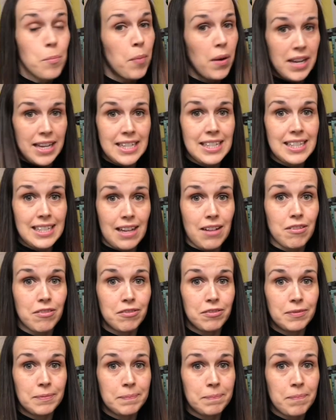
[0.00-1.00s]
by
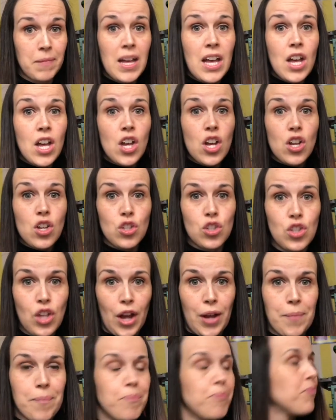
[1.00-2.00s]
itself. So,
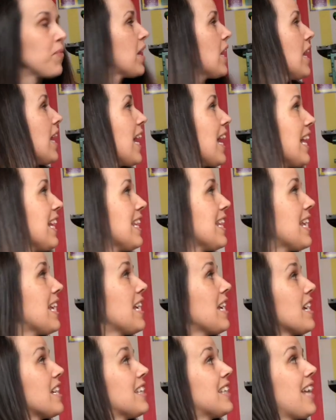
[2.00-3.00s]
in
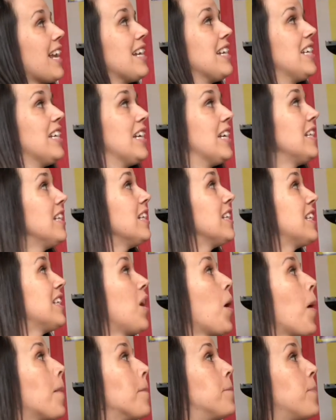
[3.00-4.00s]
the sentence,
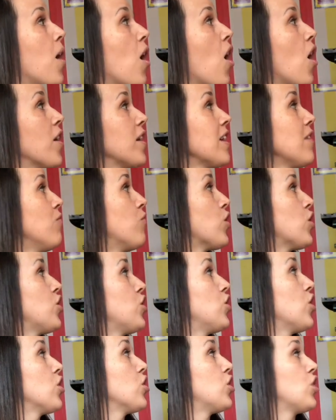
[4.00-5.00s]
Barney
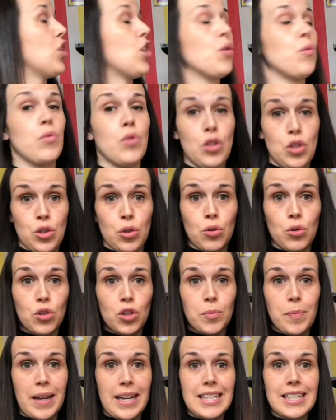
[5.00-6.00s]
rushed to the chalk
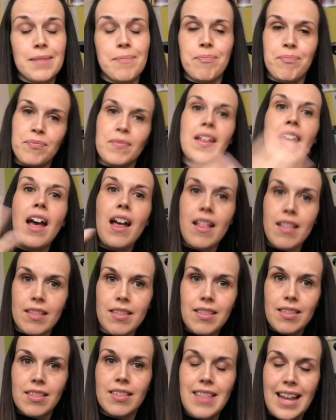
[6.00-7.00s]
pit.
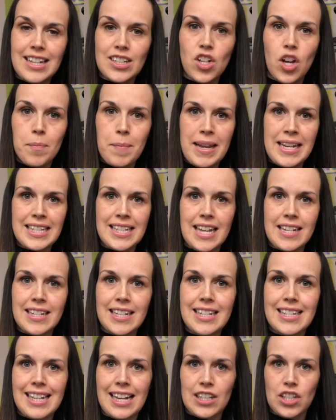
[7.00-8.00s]
That's our main sentence,
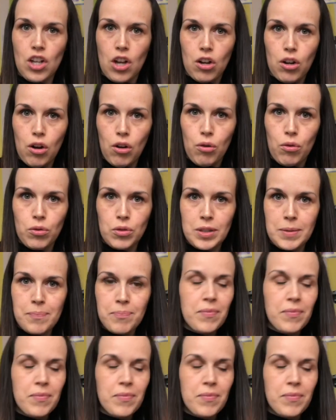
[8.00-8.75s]
that's our clause.